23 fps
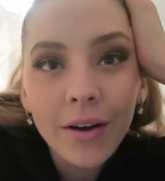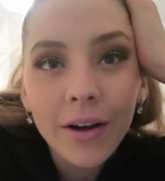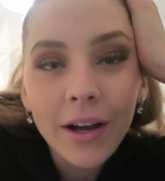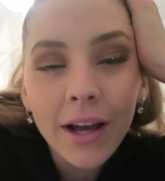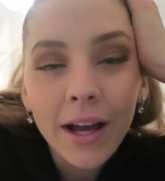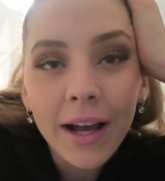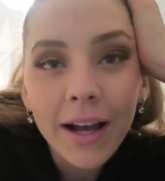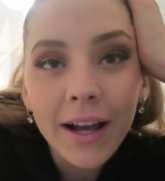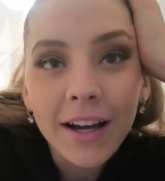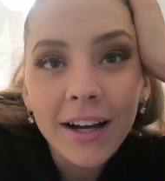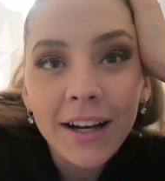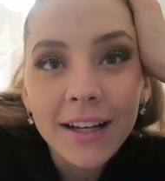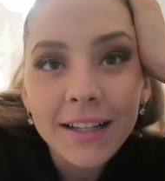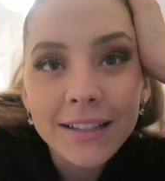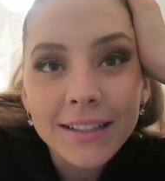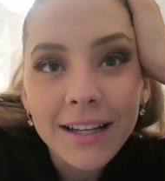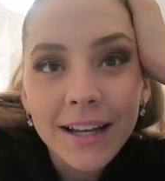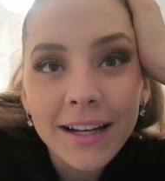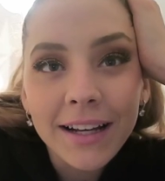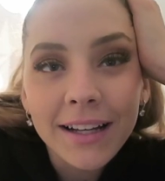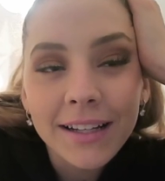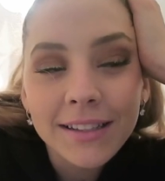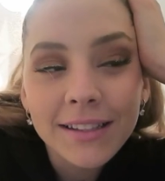Okay guys,
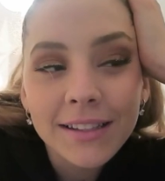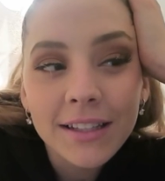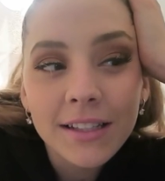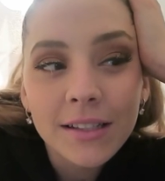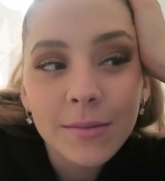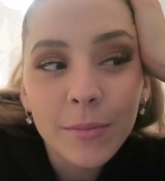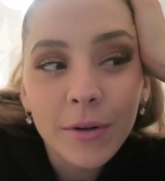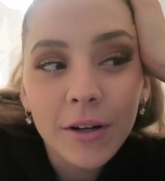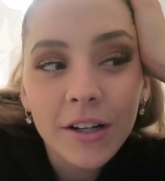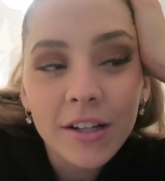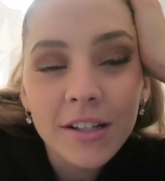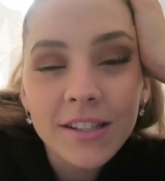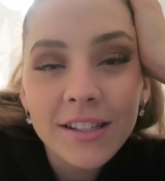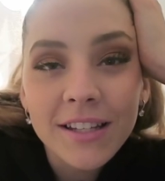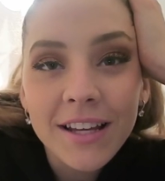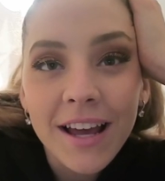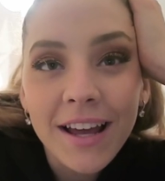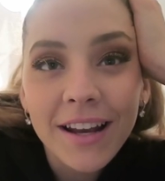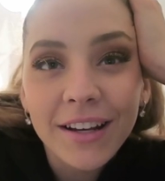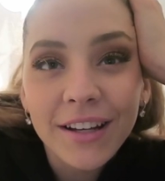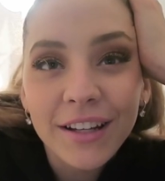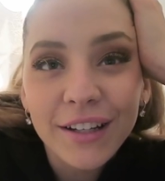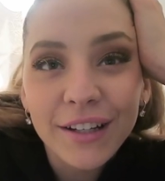I guess this marks the
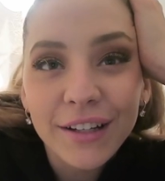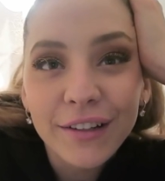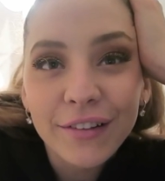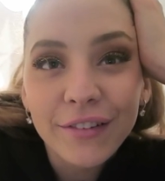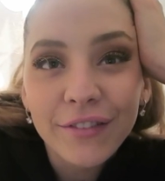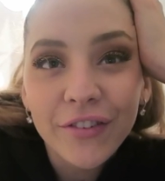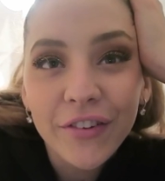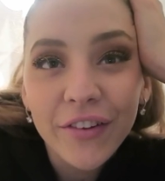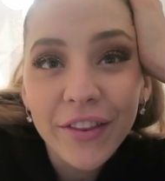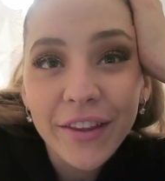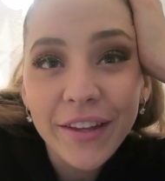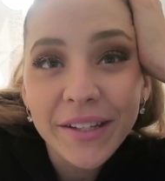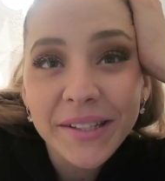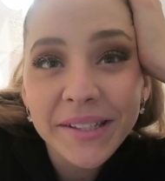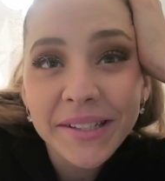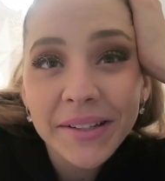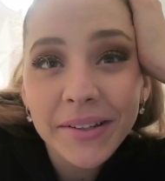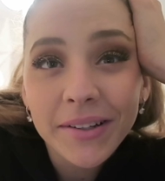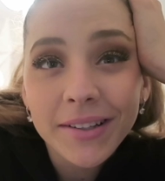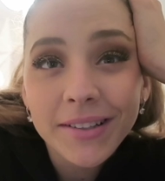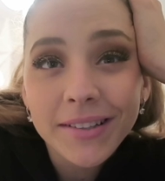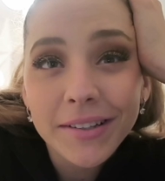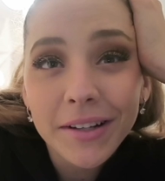end of this
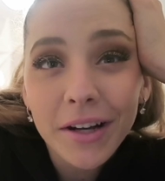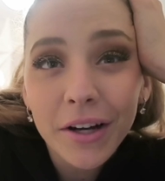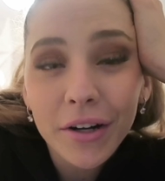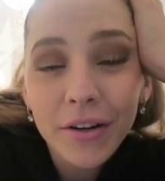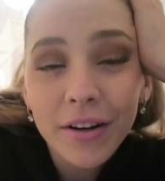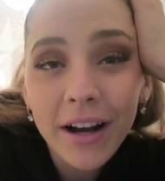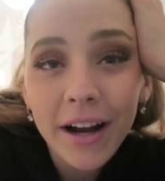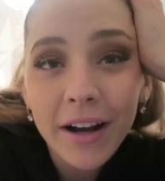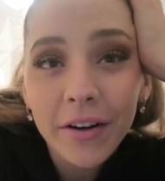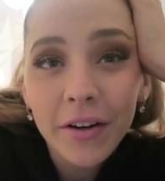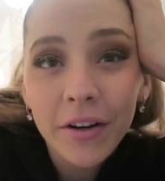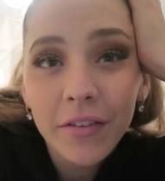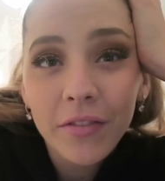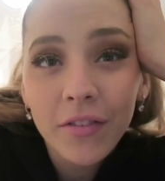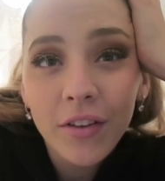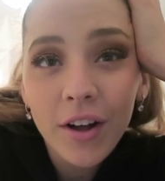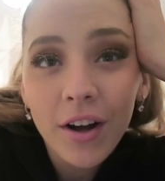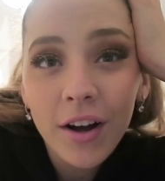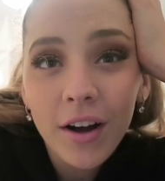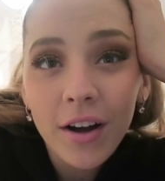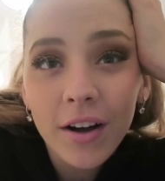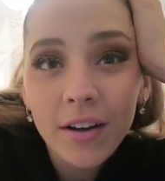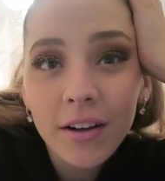year's Nutcracker
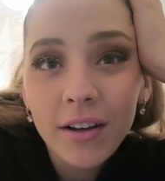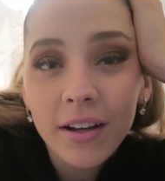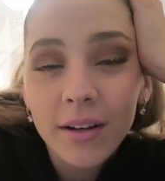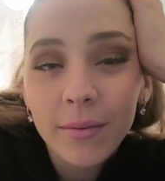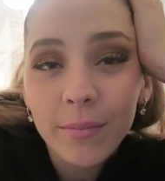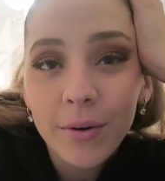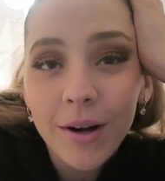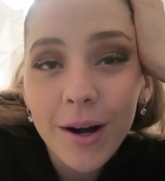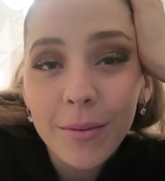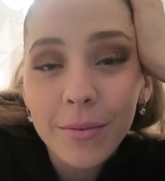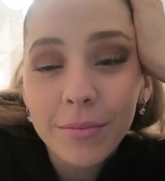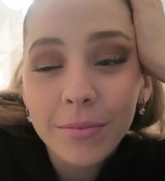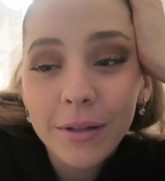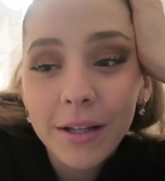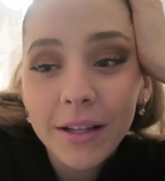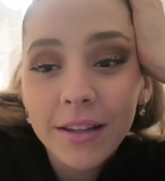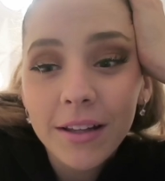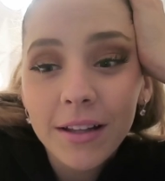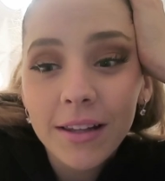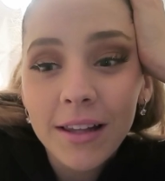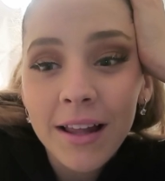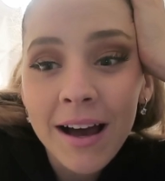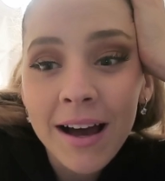vlog and probably
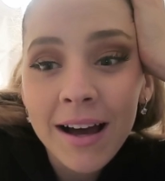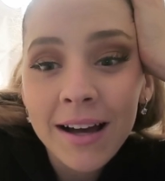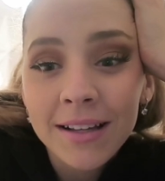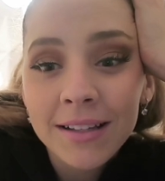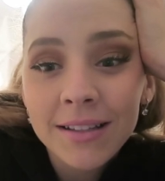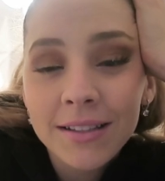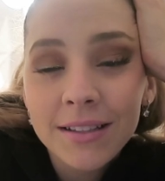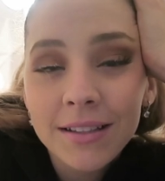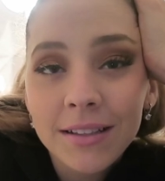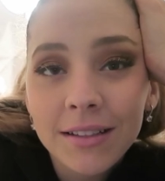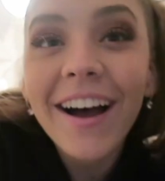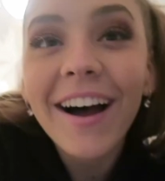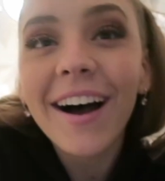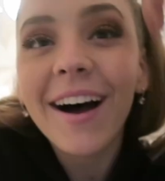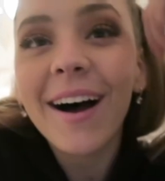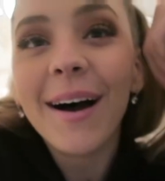the last.